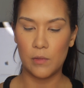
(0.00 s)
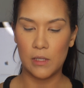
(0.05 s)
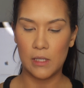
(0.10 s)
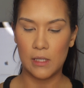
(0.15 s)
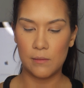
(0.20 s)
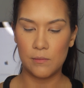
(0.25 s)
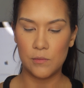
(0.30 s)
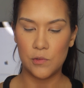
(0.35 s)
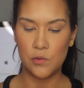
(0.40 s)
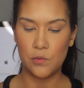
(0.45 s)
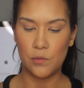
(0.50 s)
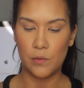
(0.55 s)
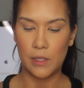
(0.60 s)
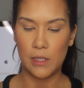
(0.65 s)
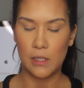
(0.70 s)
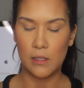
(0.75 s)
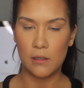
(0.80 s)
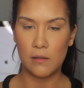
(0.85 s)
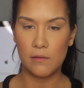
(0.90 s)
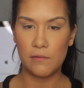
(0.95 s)
when I'm
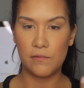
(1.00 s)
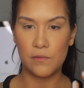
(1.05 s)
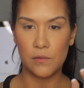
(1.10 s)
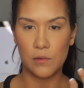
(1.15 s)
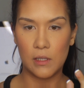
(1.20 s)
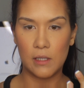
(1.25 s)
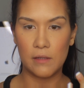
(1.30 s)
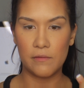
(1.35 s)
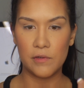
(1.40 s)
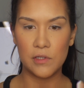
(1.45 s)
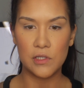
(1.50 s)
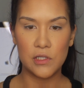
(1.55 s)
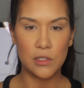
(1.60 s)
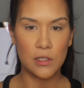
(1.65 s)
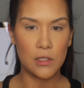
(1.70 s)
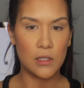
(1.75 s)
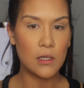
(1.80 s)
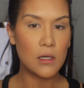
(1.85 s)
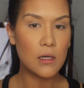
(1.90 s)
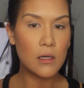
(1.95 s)
doing a full
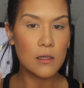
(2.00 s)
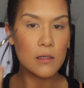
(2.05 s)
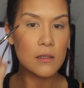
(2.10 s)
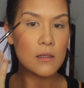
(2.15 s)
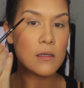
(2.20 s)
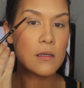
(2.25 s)
coverage look.